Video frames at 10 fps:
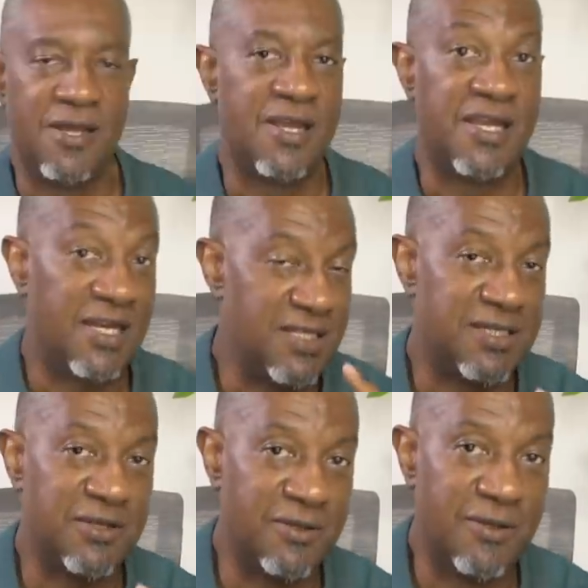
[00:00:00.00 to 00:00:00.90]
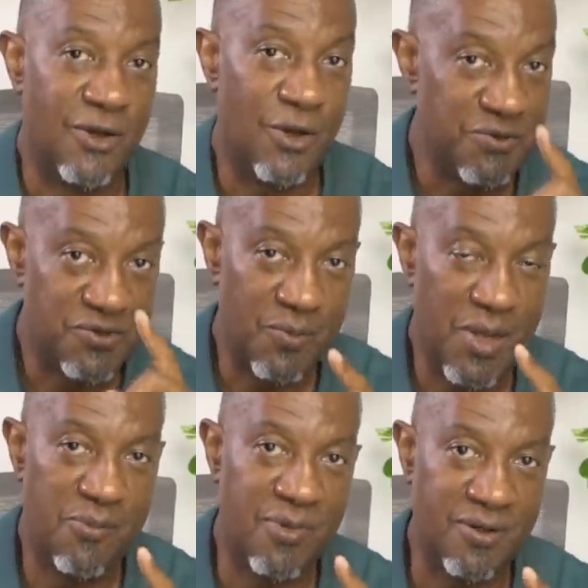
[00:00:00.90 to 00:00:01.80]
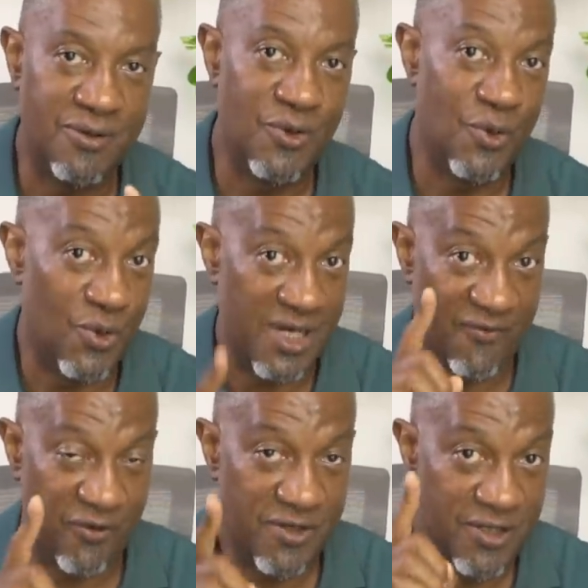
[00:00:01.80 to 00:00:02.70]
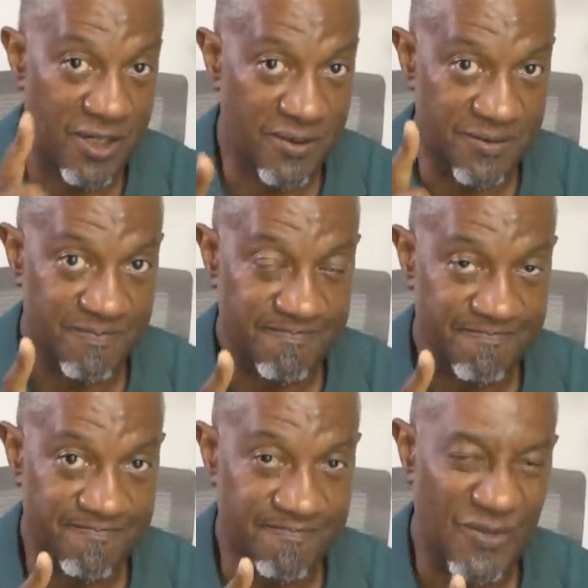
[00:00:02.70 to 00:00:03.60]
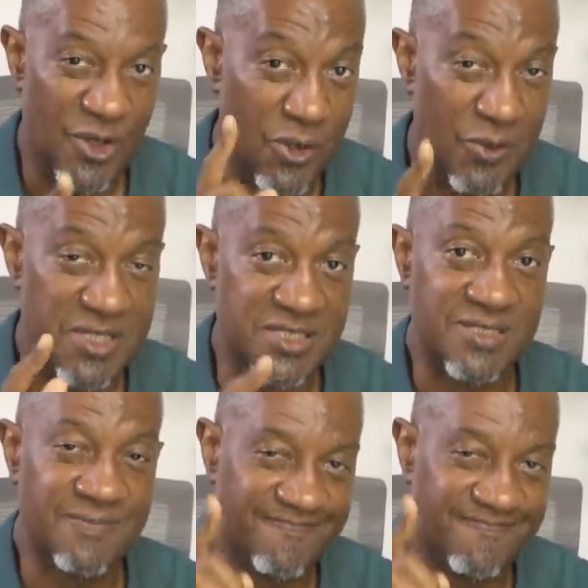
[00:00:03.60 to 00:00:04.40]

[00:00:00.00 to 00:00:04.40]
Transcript: And listen, always remember whenever in doubt, always